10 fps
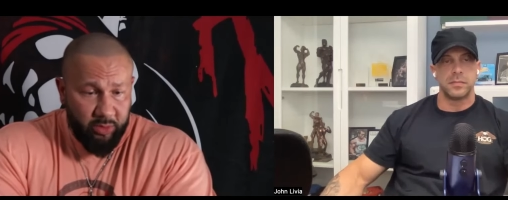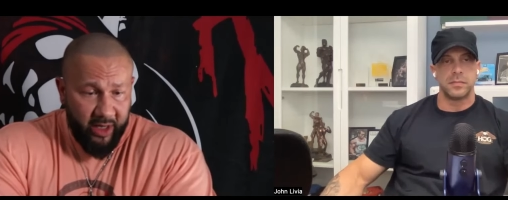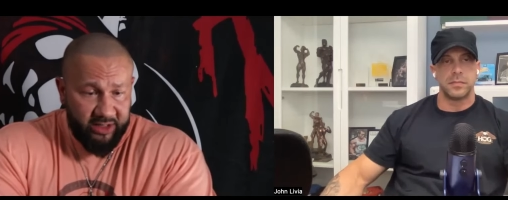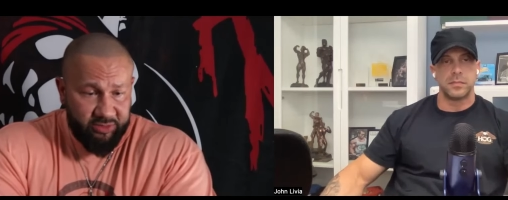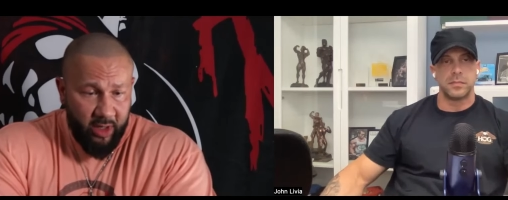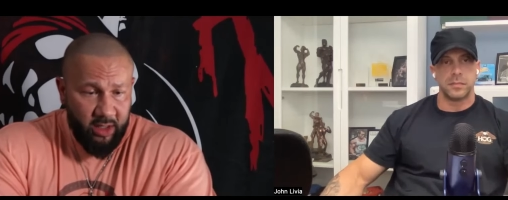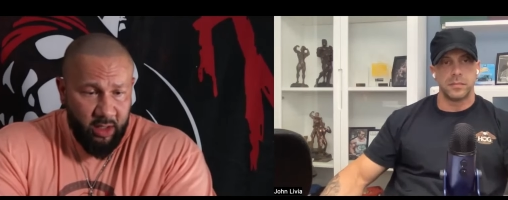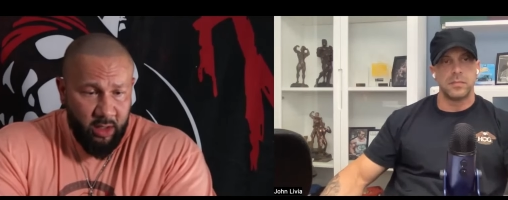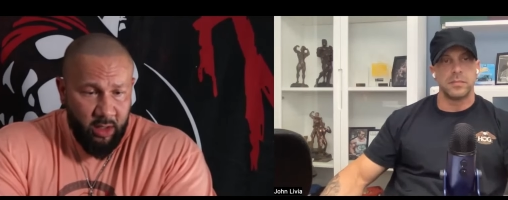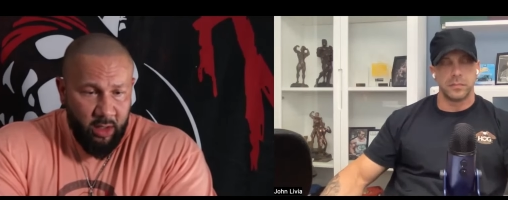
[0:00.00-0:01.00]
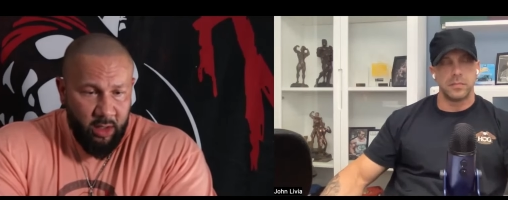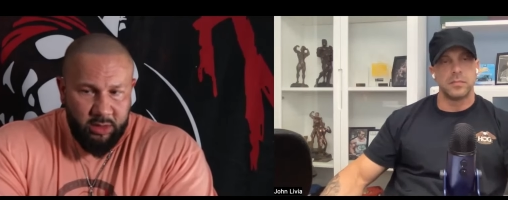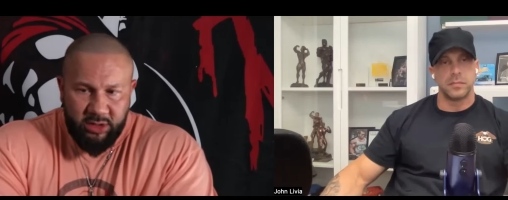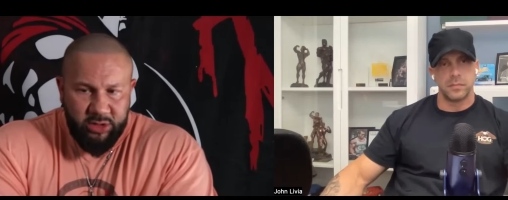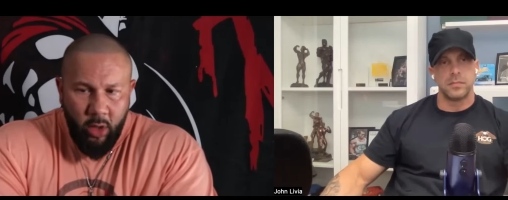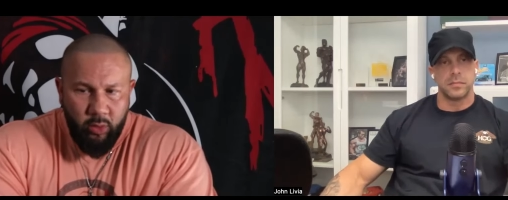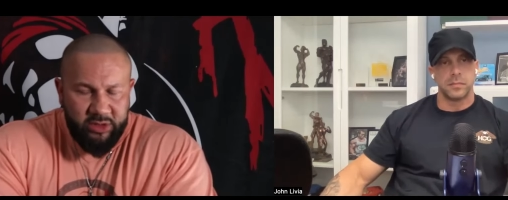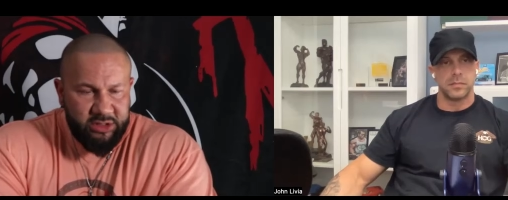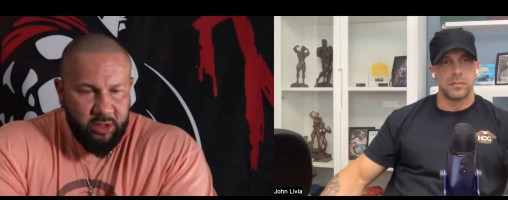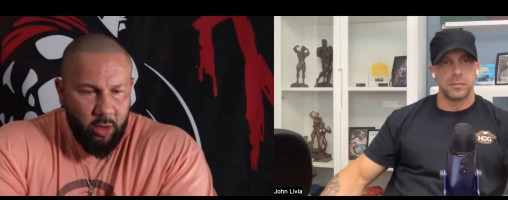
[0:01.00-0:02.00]
Speaker 1: brands, right? There's
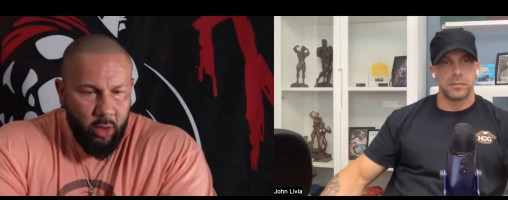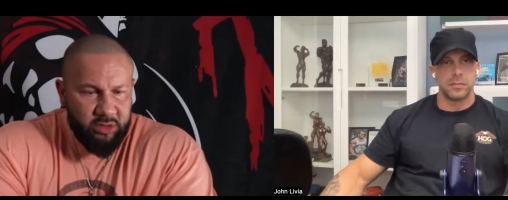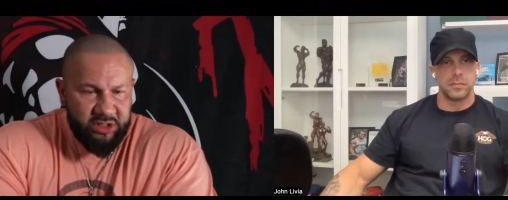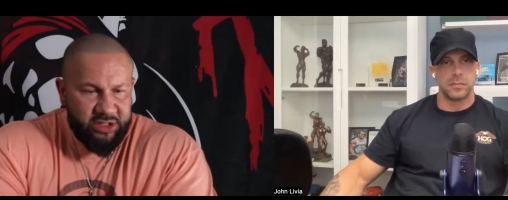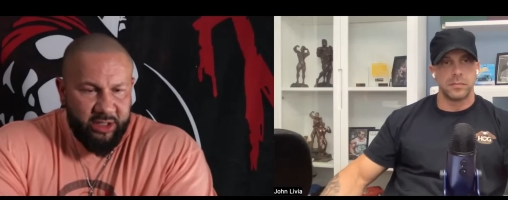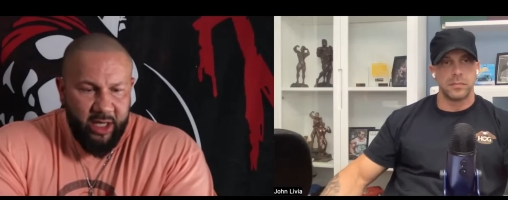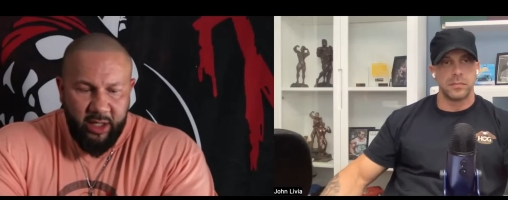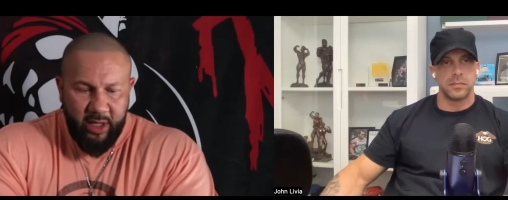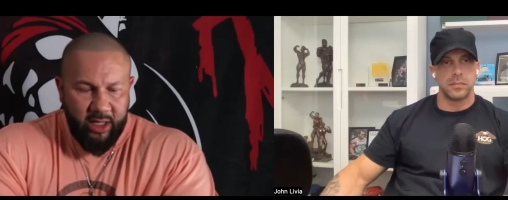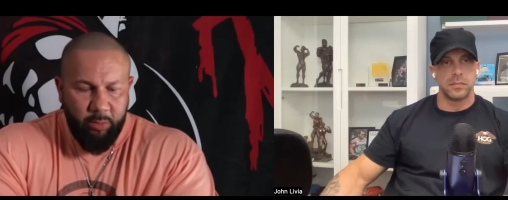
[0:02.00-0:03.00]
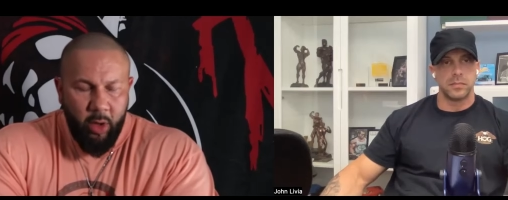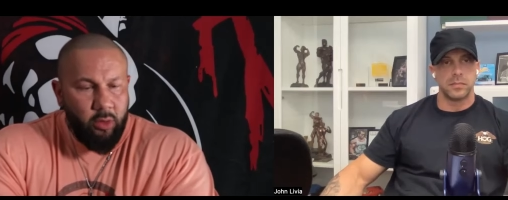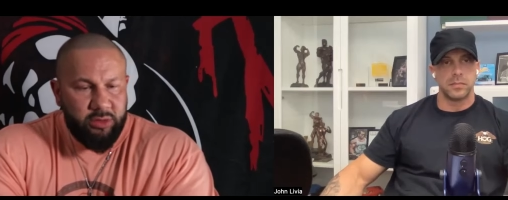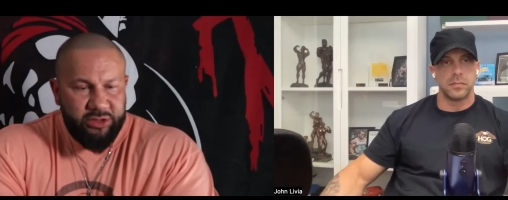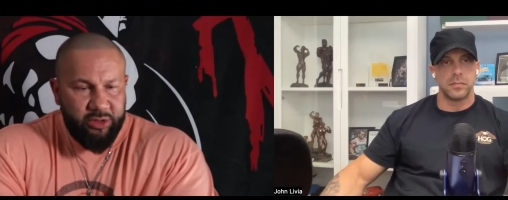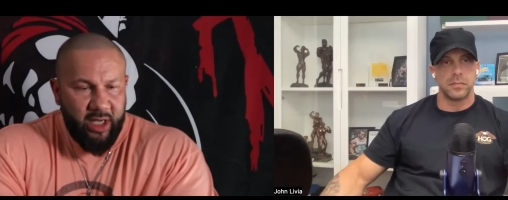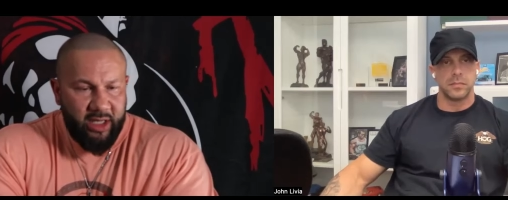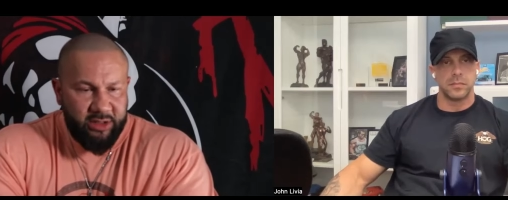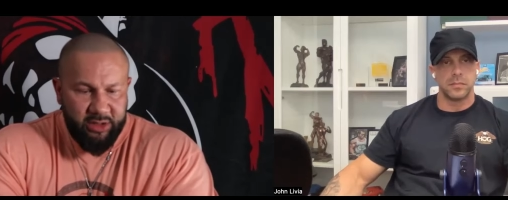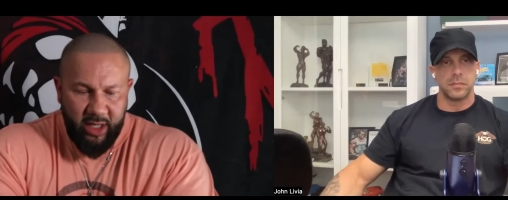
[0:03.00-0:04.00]
always clauses in there. You gotta post, you
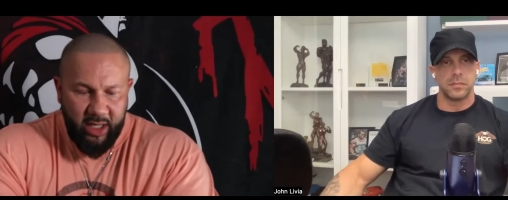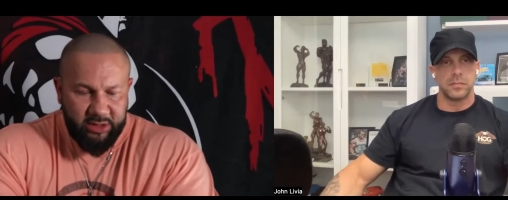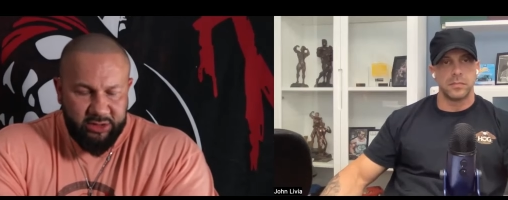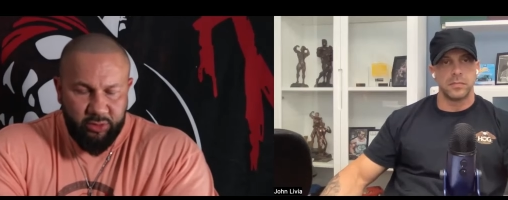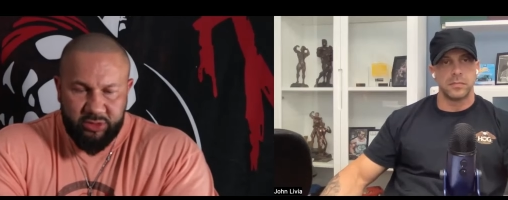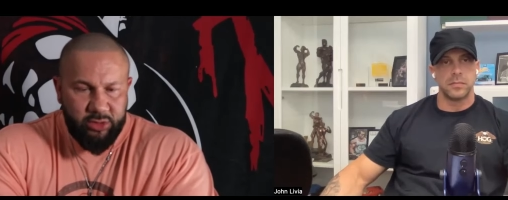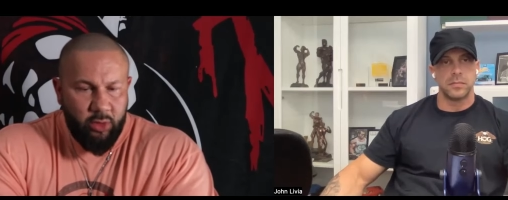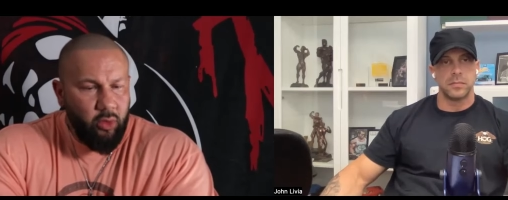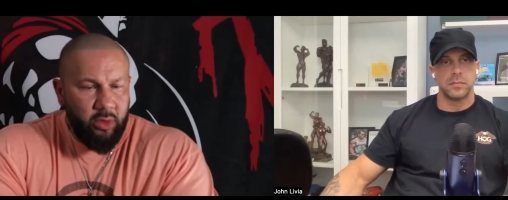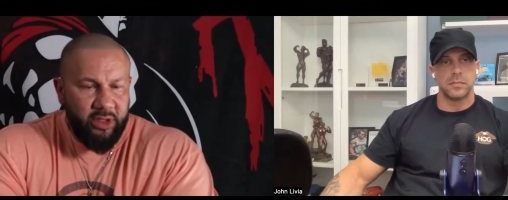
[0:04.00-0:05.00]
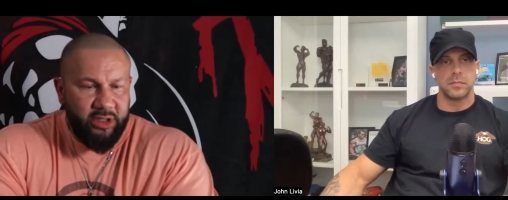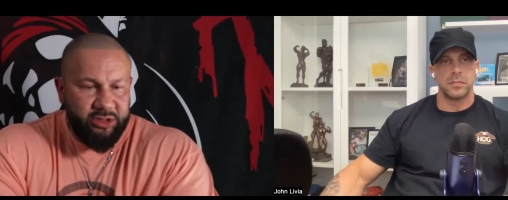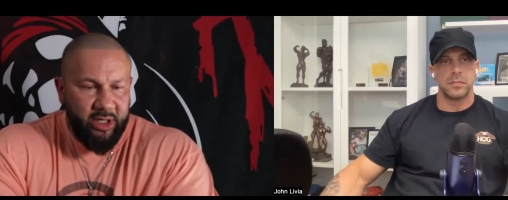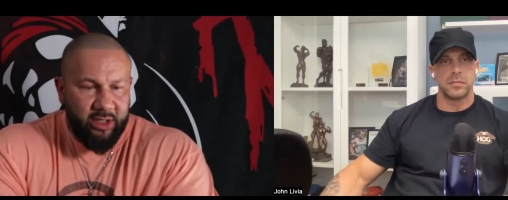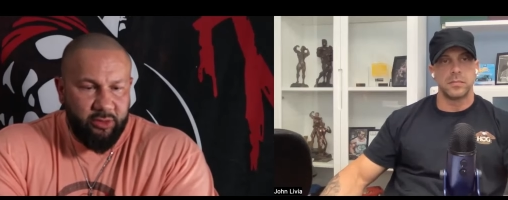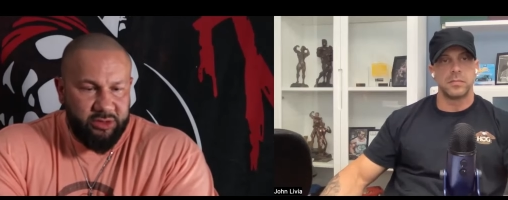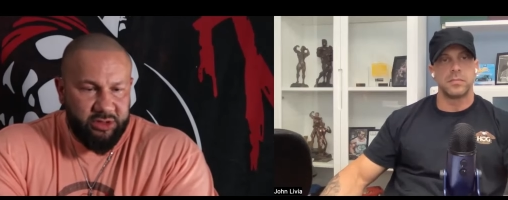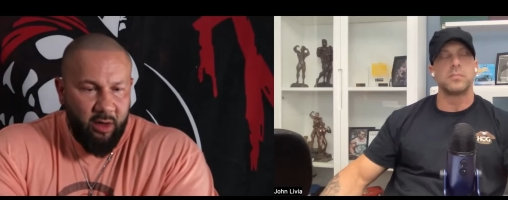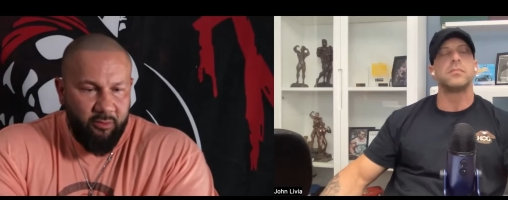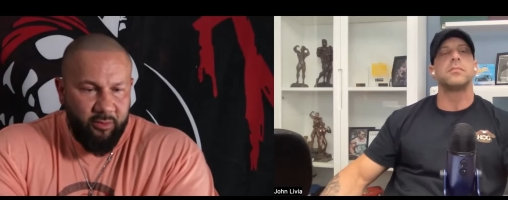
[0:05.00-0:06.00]
gotta you gotta do stories, you gotta do
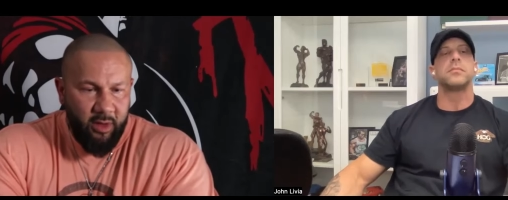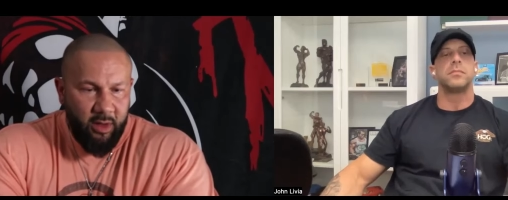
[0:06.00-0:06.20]
stuff.